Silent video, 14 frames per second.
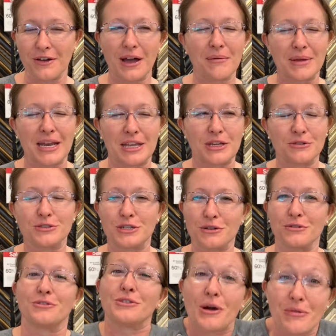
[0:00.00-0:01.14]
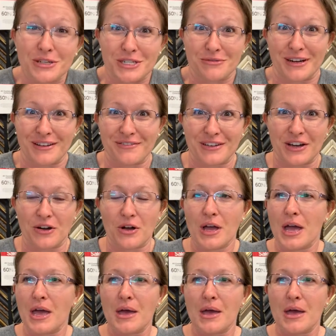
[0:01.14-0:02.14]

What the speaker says: I mean, you know what you want to feel,